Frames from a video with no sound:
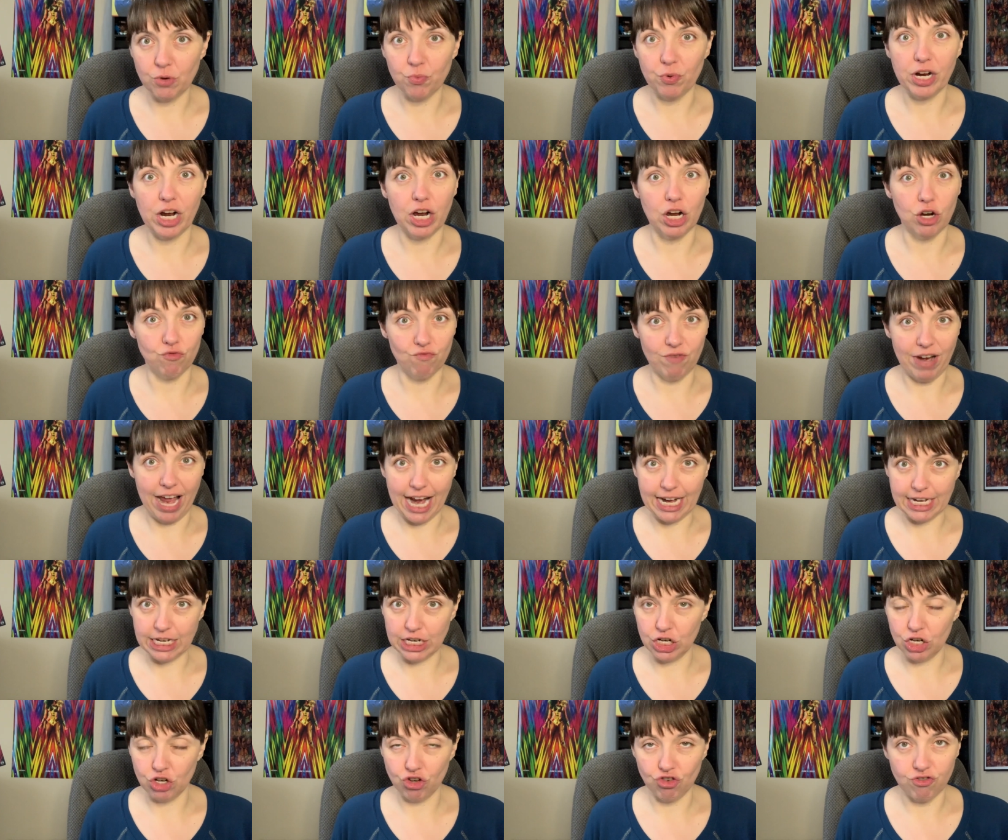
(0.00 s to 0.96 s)
We're gonna react
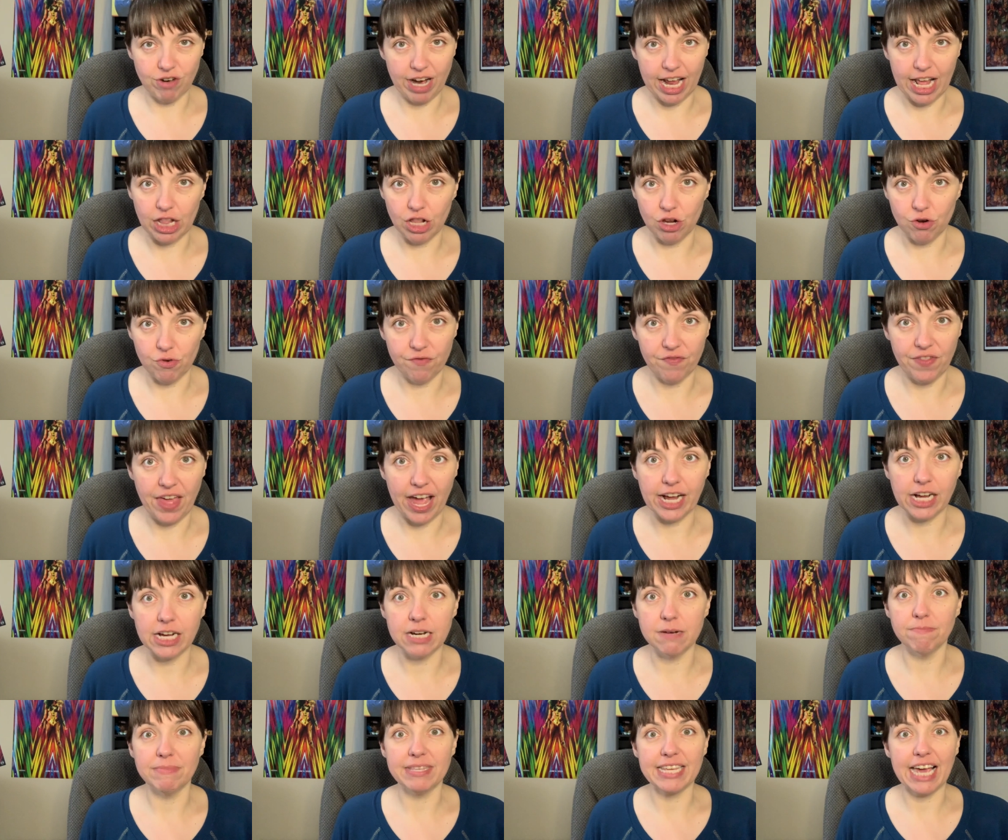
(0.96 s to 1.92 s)
to the trailer if that
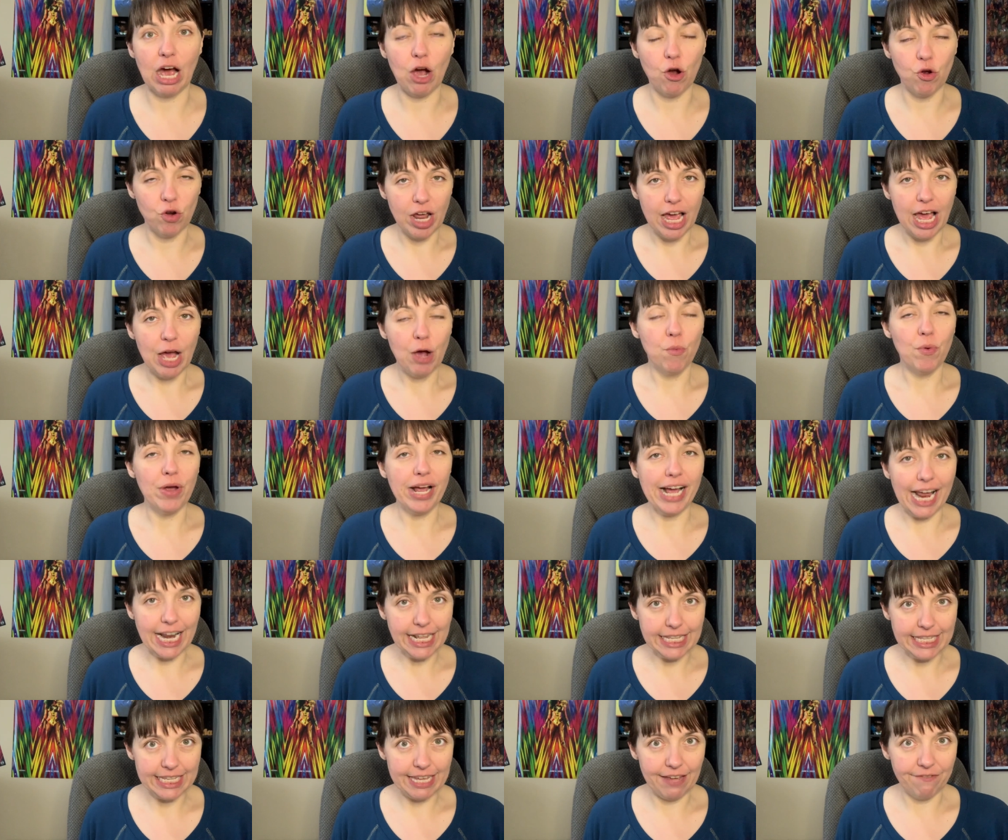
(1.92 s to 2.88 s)
comes out. We
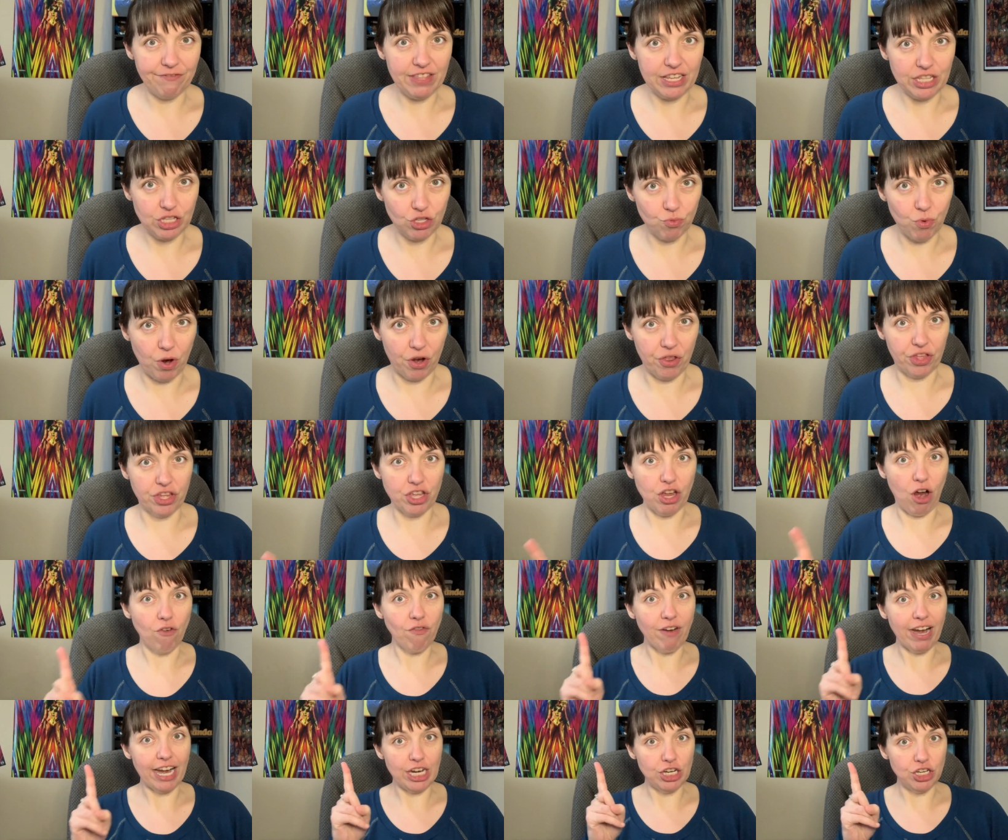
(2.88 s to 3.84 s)
gotta see if this is worth it.
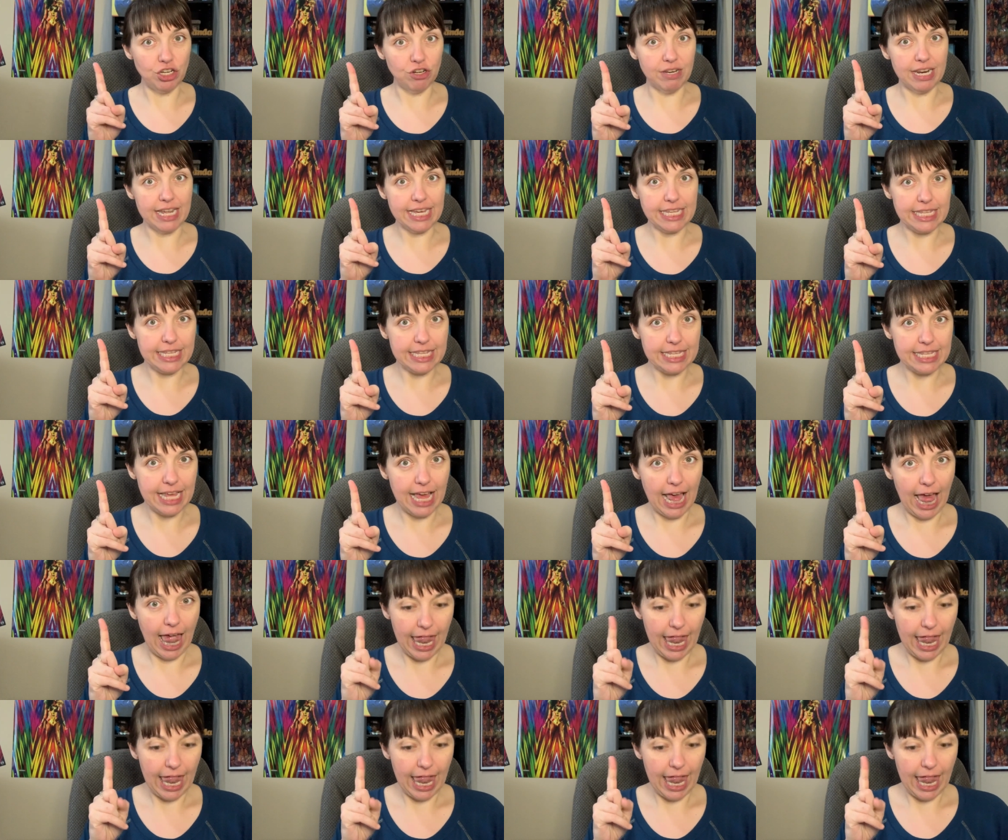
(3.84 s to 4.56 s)
Y'all ready to do this?